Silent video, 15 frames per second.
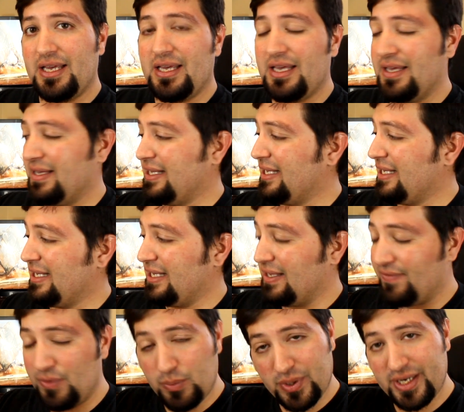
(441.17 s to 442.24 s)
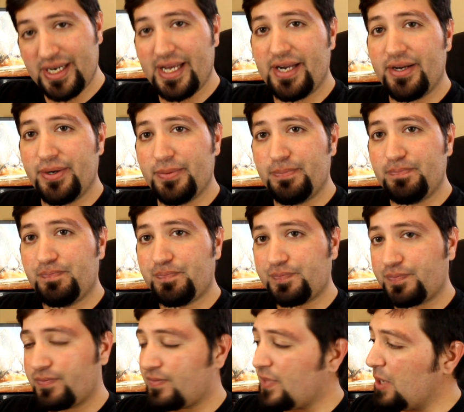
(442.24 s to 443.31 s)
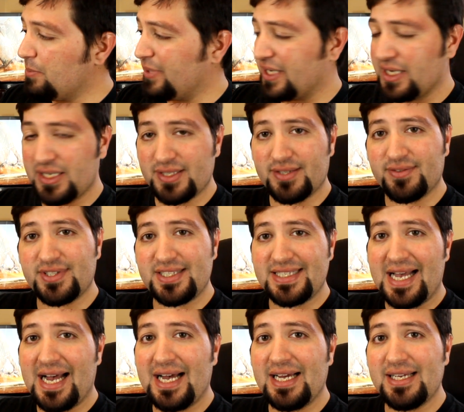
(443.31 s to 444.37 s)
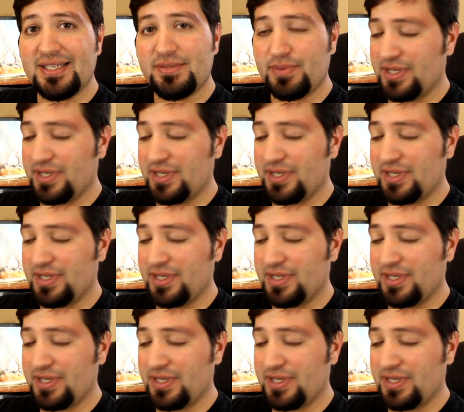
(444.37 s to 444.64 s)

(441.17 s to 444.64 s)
if you want a Nano because of size,